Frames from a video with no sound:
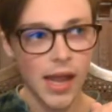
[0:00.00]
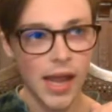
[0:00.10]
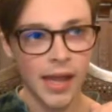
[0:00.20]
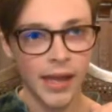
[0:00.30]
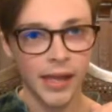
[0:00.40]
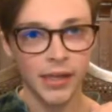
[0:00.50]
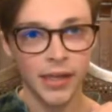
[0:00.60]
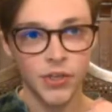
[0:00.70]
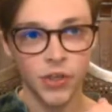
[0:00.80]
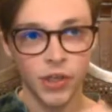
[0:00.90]

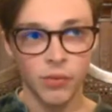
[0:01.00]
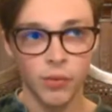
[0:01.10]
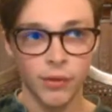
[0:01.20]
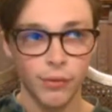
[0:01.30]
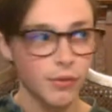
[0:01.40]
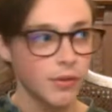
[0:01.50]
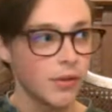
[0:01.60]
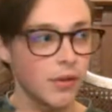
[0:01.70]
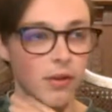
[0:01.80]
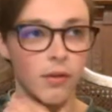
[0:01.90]
And I took it with
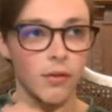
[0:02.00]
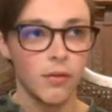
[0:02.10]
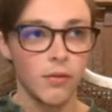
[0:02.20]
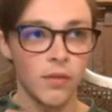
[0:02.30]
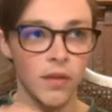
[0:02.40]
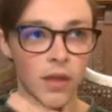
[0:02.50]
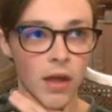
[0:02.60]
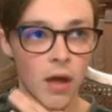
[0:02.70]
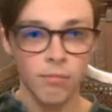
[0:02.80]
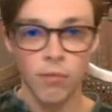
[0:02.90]
the
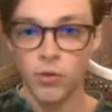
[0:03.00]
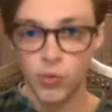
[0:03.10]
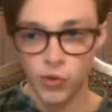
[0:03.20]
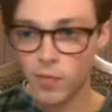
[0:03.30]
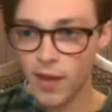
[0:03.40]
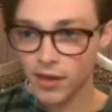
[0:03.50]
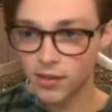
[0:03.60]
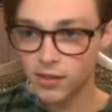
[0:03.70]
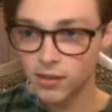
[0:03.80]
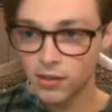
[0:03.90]
utmost
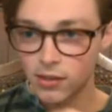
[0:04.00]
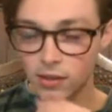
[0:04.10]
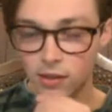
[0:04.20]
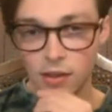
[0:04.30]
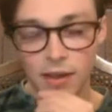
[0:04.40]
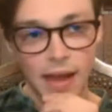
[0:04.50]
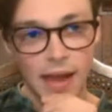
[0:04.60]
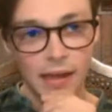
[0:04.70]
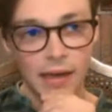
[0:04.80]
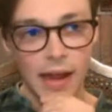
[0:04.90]
respect,
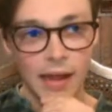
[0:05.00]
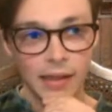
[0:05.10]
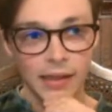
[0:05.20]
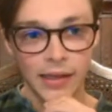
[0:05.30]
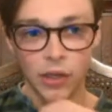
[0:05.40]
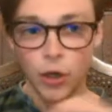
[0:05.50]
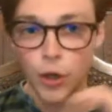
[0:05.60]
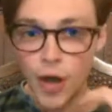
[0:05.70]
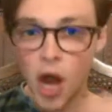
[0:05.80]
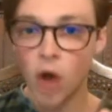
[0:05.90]
and like
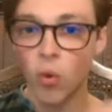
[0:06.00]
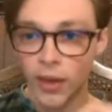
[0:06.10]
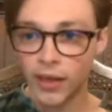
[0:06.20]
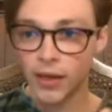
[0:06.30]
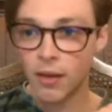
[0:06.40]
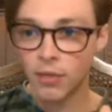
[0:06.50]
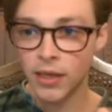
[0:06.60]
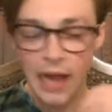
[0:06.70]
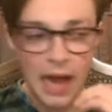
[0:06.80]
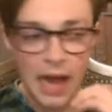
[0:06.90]
knowing I'm
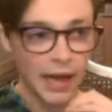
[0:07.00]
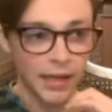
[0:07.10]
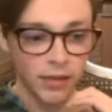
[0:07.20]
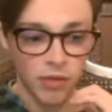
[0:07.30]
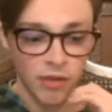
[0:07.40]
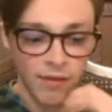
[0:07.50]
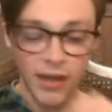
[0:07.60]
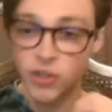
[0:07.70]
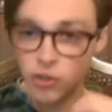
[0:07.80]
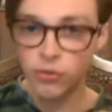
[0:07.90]
like, if
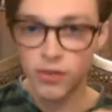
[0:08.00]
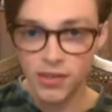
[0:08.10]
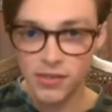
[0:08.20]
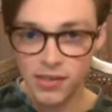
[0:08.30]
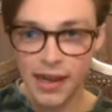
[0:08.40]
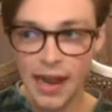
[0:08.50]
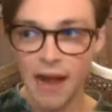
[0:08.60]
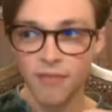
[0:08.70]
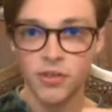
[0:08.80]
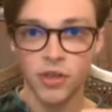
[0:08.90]
I do this, I
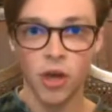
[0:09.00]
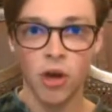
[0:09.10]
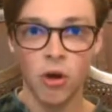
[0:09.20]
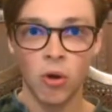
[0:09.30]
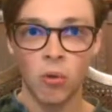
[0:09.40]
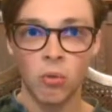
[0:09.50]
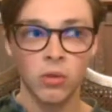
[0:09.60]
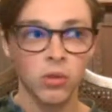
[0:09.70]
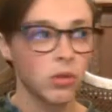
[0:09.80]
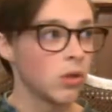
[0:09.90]
have to go
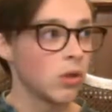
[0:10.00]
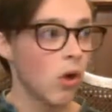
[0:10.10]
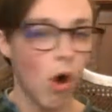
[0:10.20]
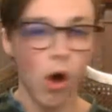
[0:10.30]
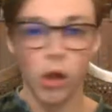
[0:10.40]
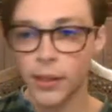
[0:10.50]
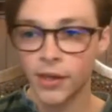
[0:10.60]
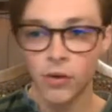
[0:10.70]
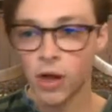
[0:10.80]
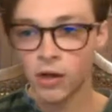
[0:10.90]
all in
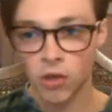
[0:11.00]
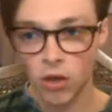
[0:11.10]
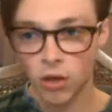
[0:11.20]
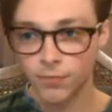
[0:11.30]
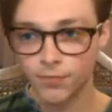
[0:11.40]
or not at all.